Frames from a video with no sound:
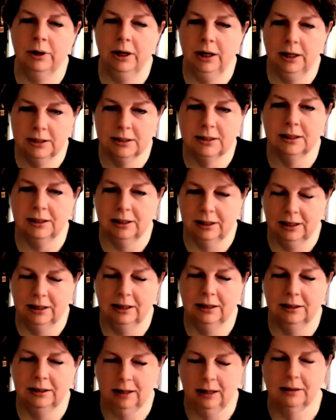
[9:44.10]
instantly
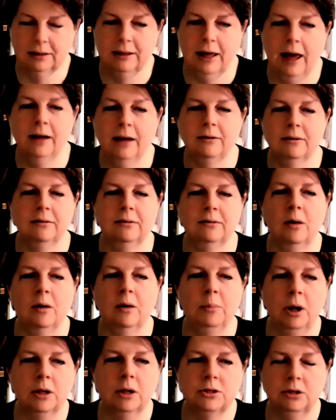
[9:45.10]
that thumb
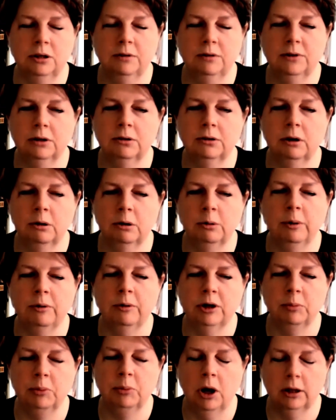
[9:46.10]
monster, even though they were wearing
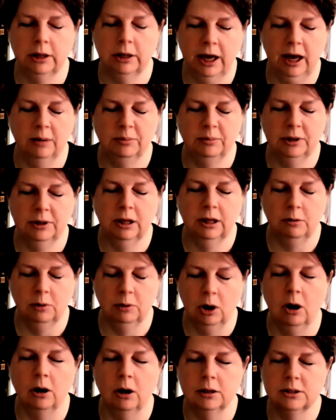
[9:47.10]
a ball cap, that they were
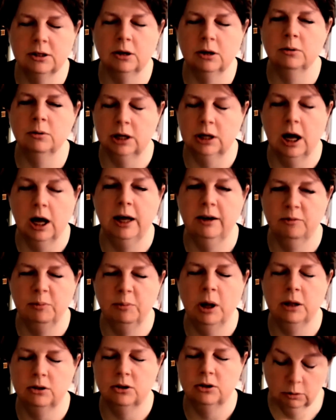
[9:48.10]
also the kind of
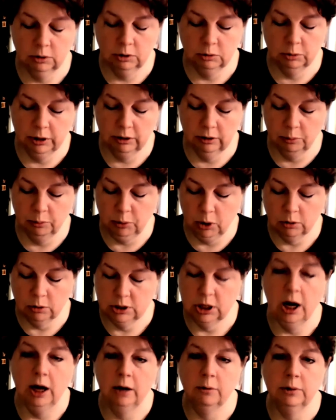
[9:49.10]
monster who would wear a bow
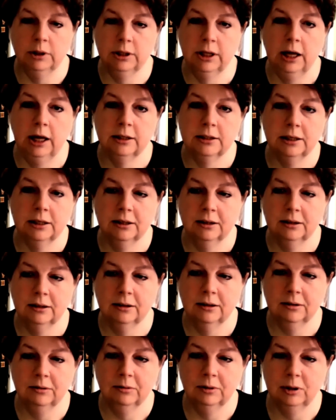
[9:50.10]
tie with that
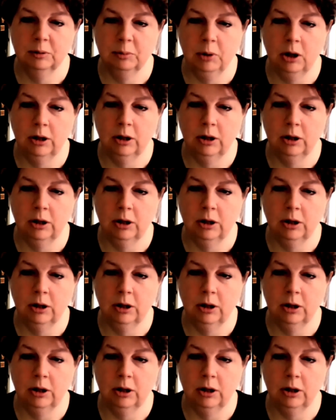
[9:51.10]
with the ball